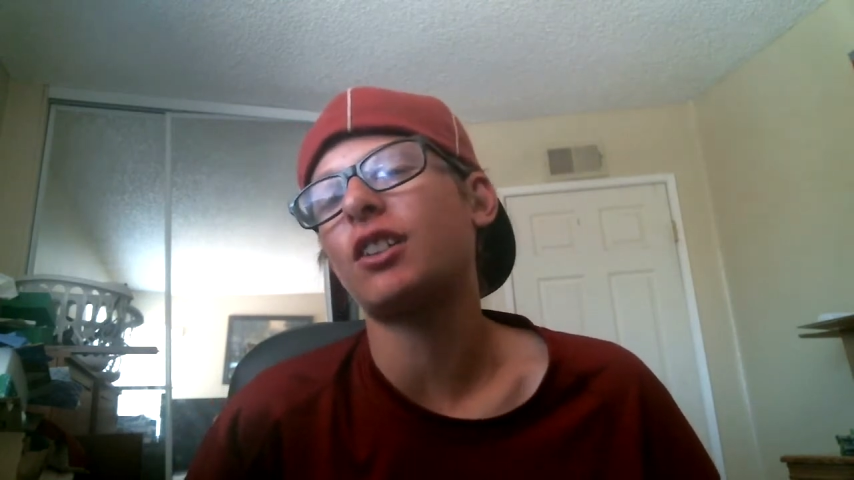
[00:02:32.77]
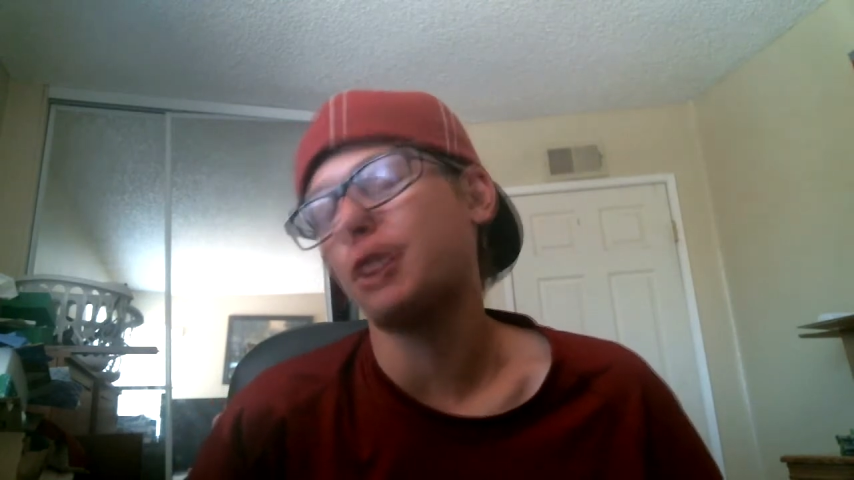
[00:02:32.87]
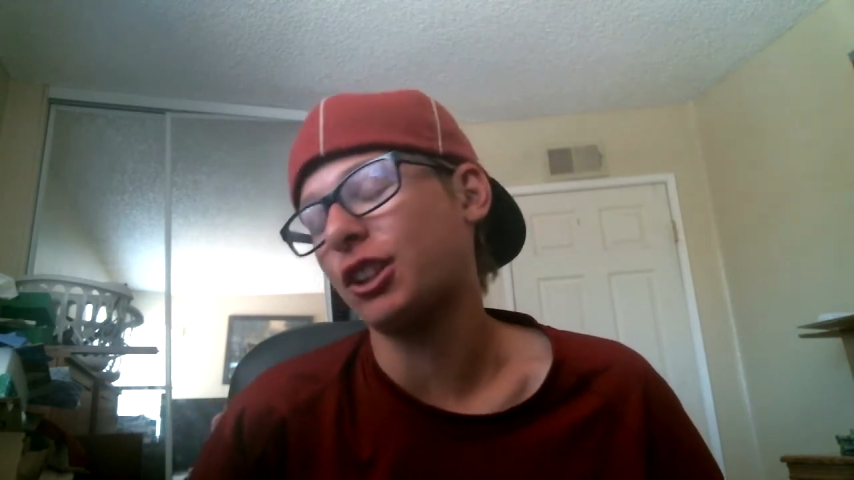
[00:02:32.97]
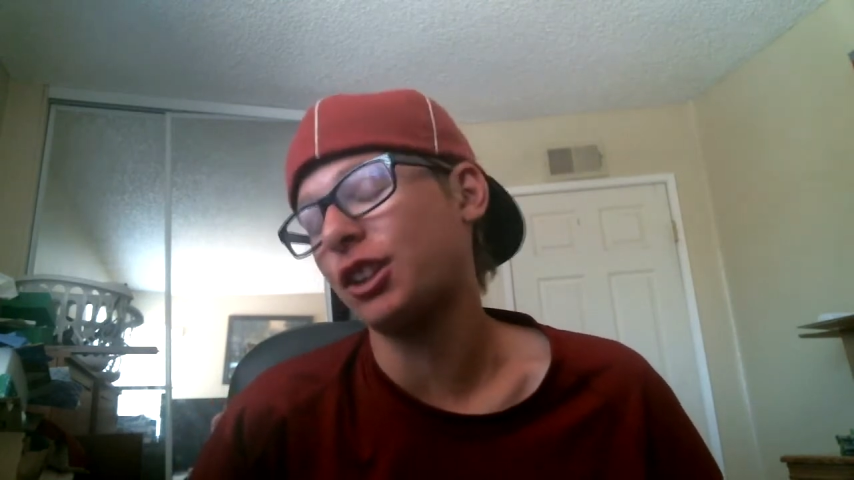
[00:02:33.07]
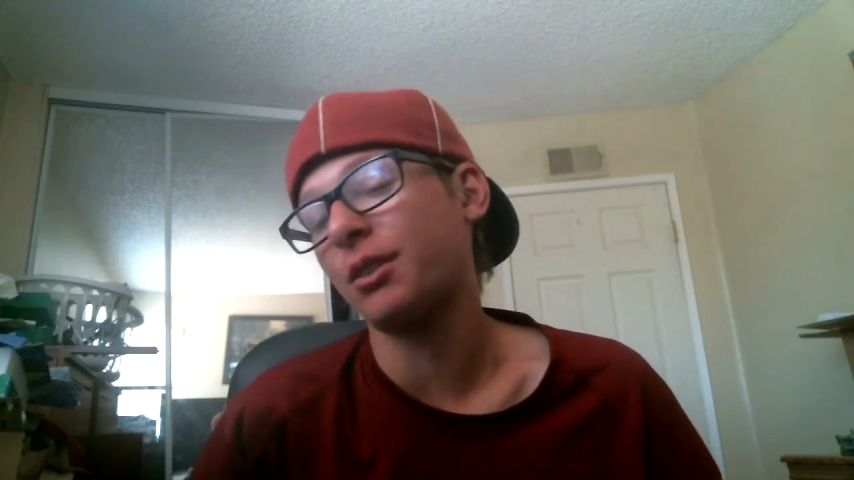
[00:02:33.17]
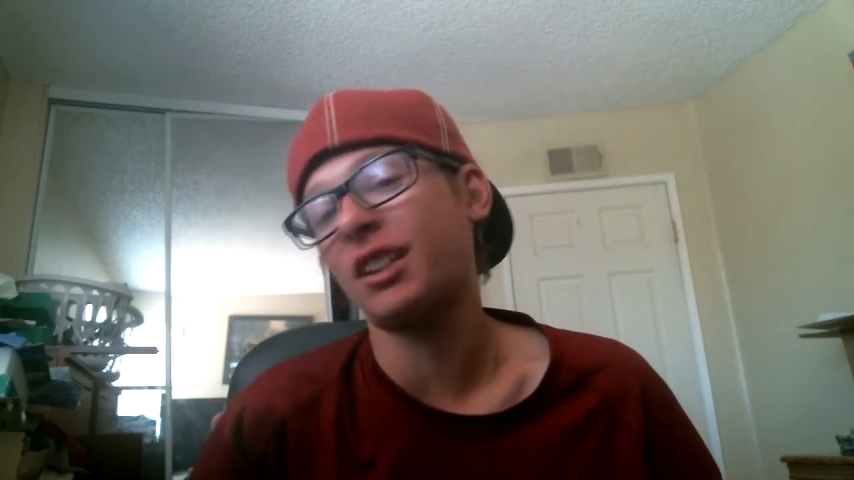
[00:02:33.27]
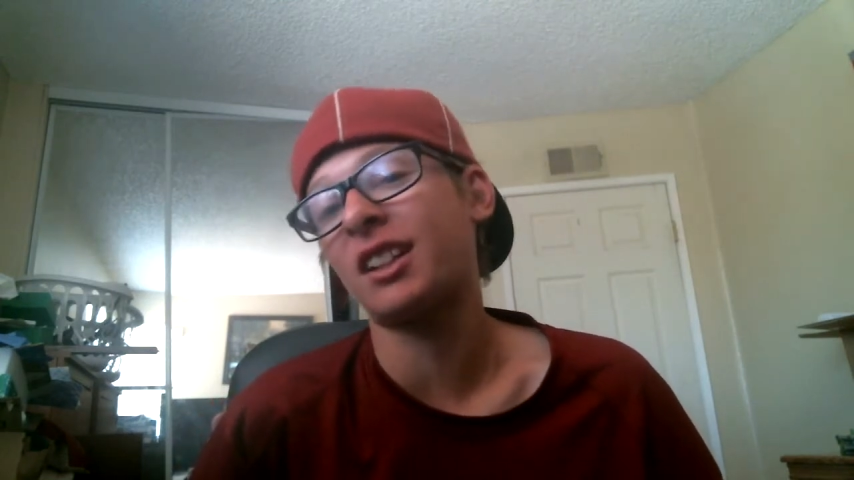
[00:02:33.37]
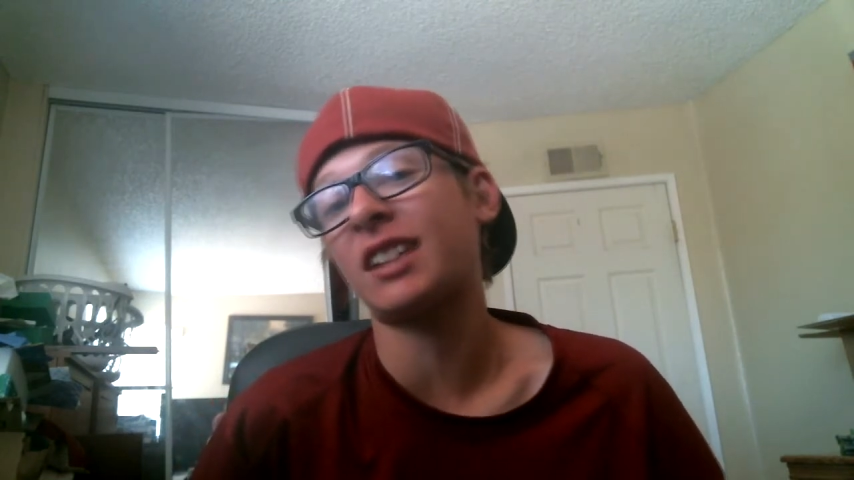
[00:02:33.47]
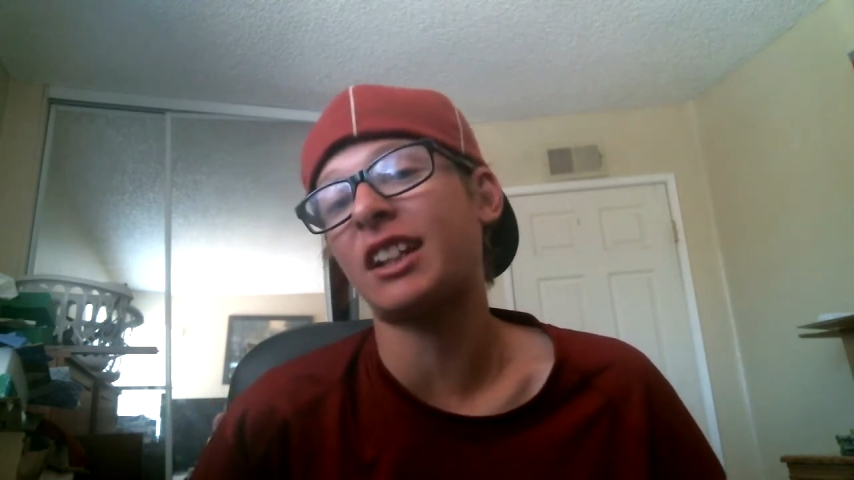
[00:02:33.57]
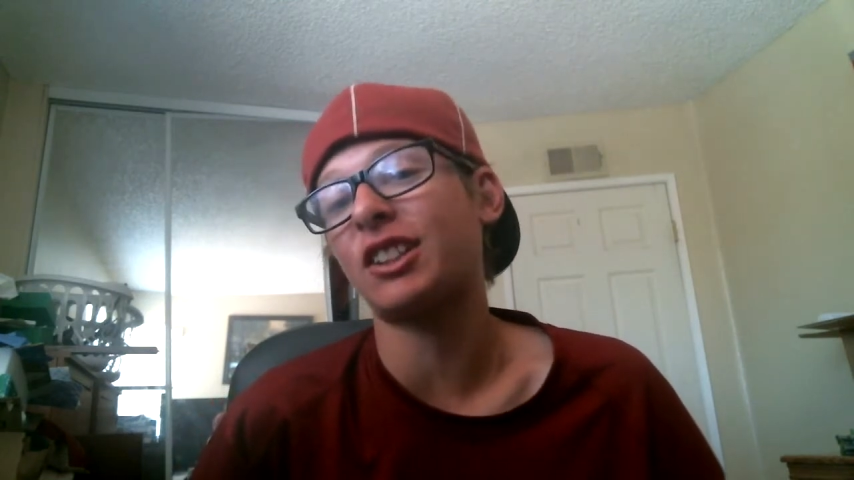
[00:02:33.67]
especially
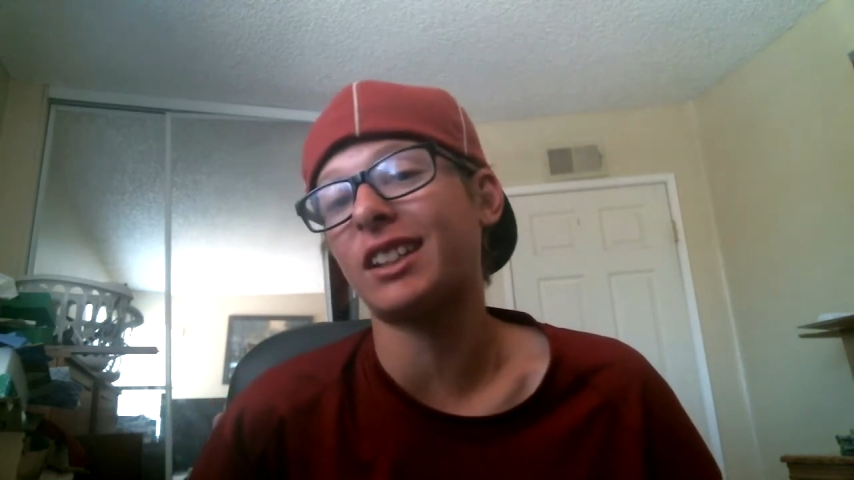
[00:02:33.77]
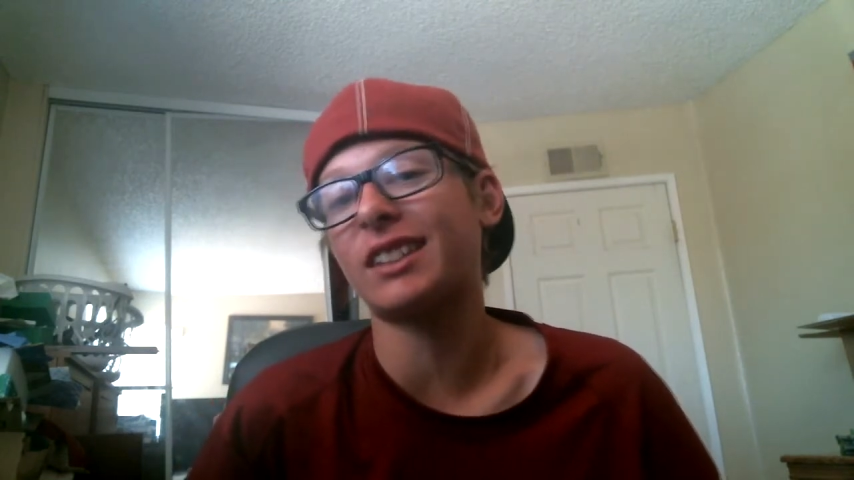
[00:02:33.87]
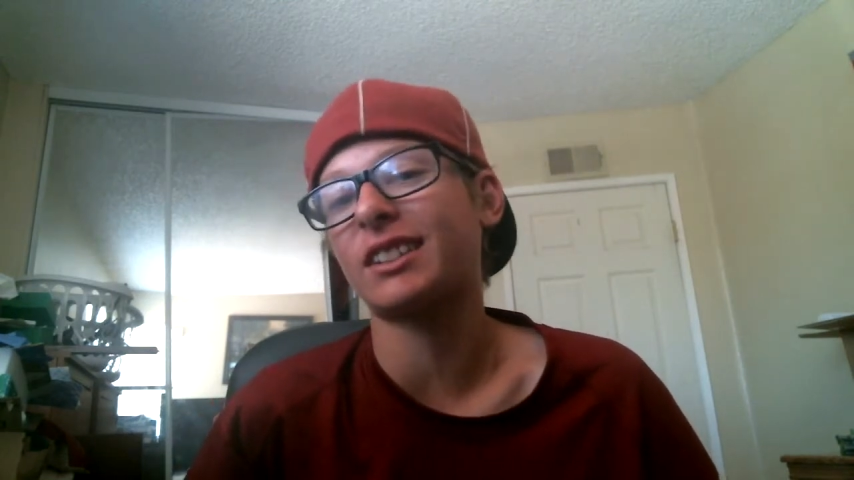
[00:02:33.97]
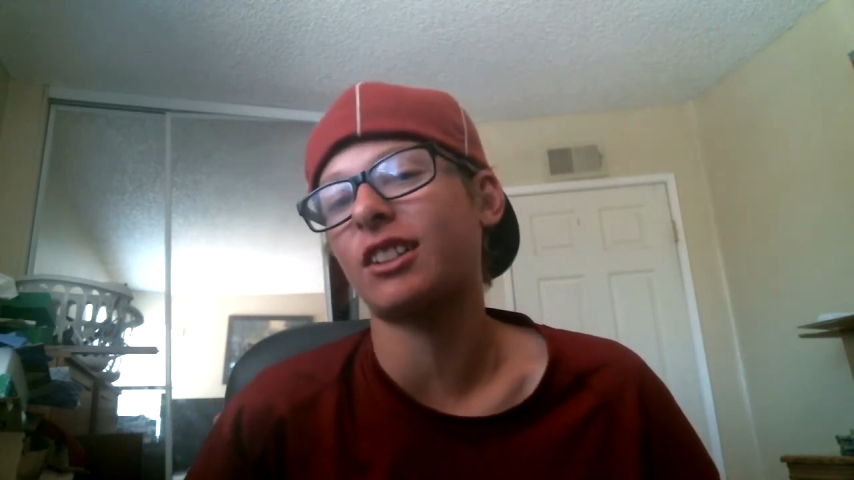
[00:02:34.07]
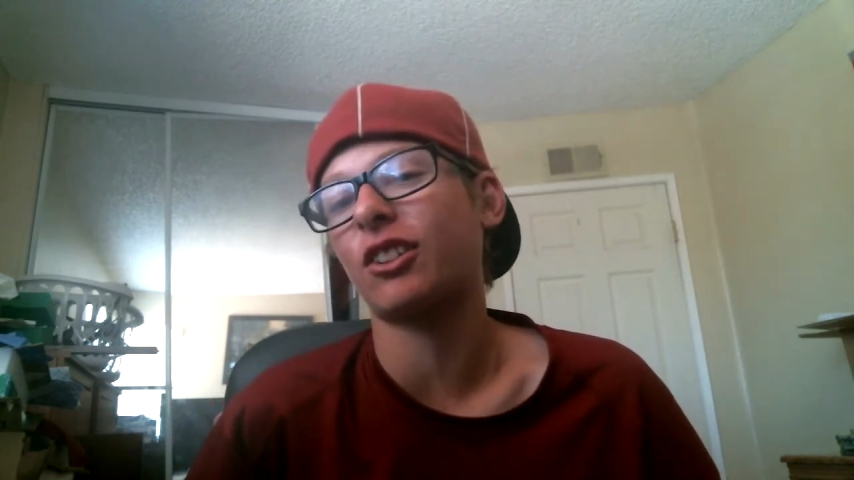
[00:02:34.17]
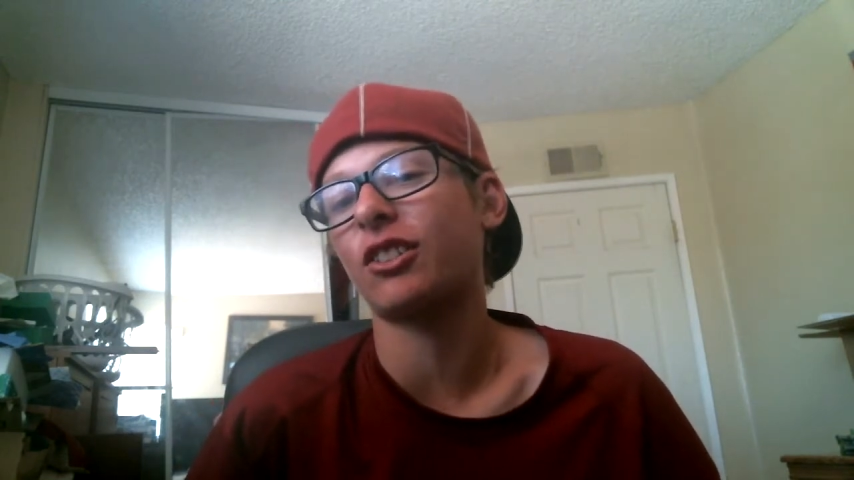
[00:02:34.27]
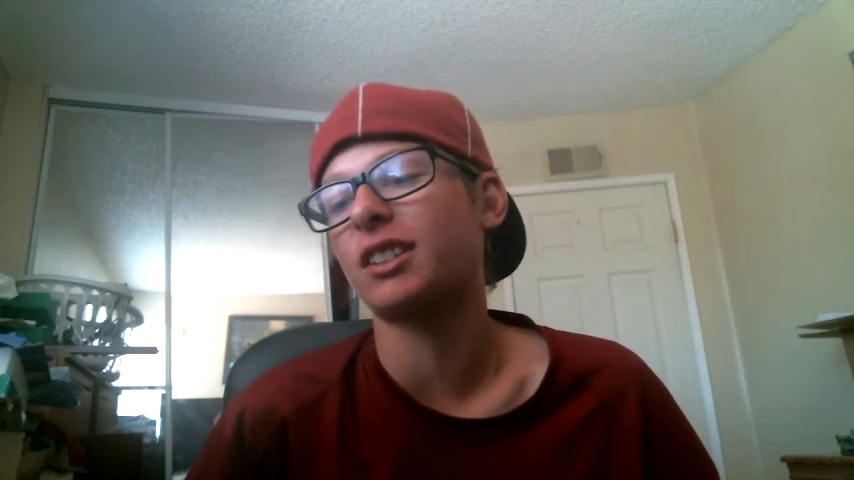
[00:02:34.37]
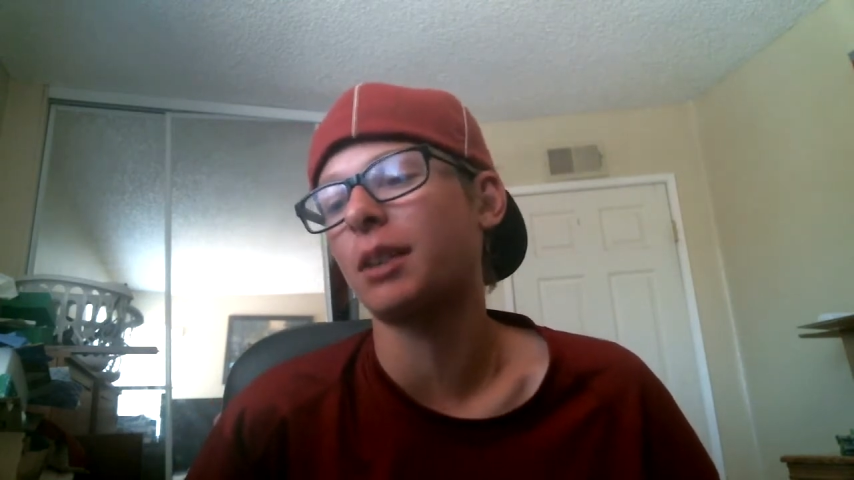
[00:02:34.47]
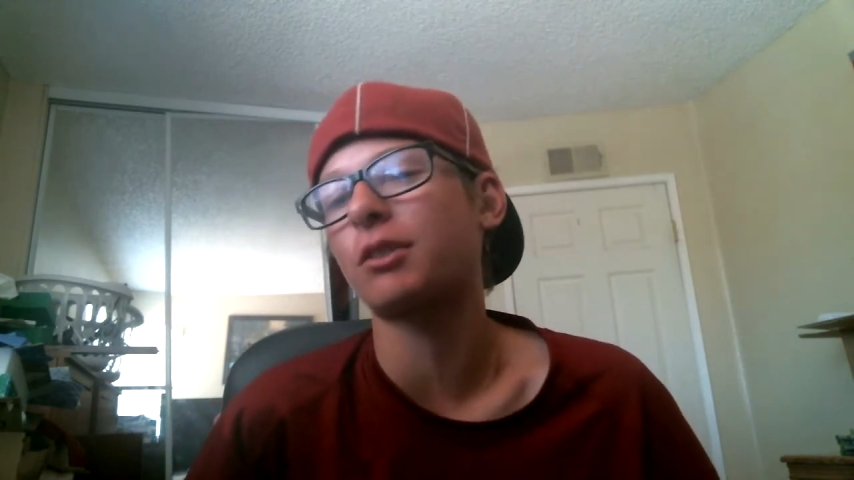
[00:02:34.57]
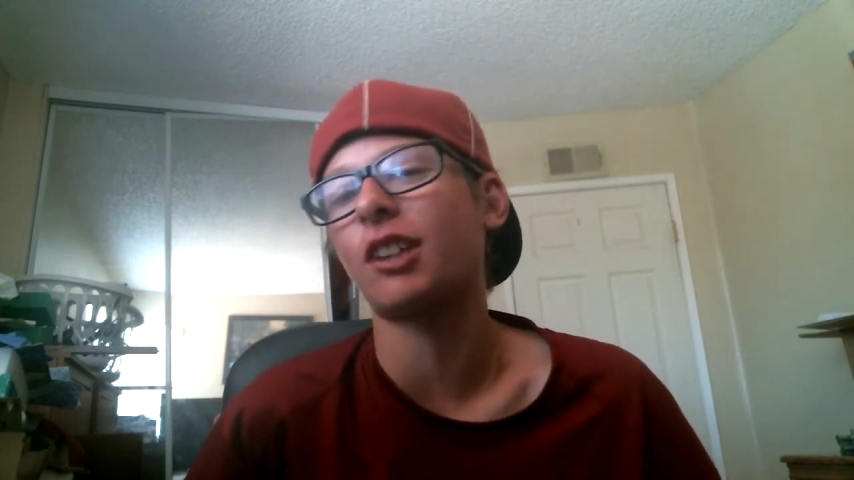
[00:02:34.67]
because I just hit 600 subs,